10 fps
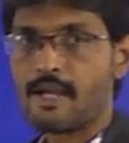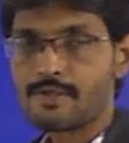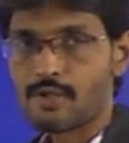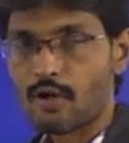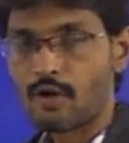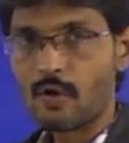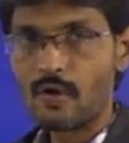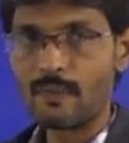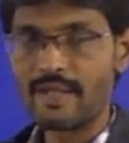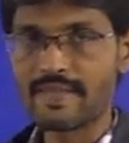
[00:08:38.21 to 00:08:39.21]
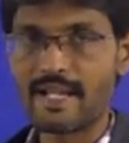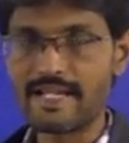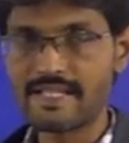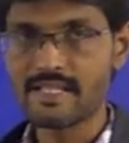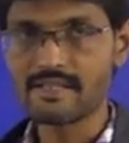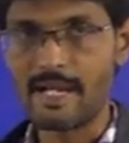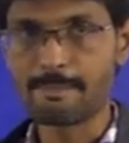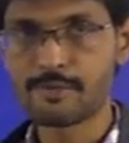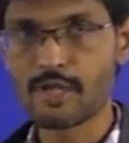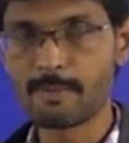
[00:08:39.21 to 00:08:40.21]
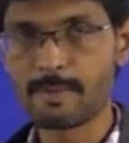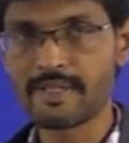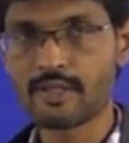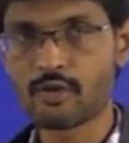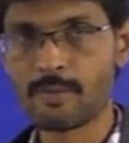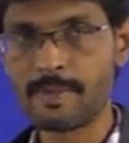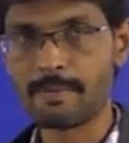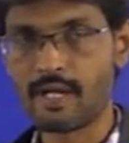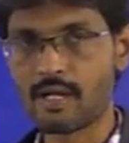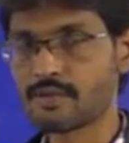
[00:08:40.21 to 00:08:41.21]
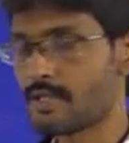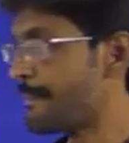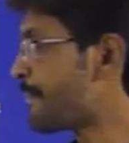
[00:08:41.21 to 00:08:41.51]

So when the light is absorbed by the chromium ions,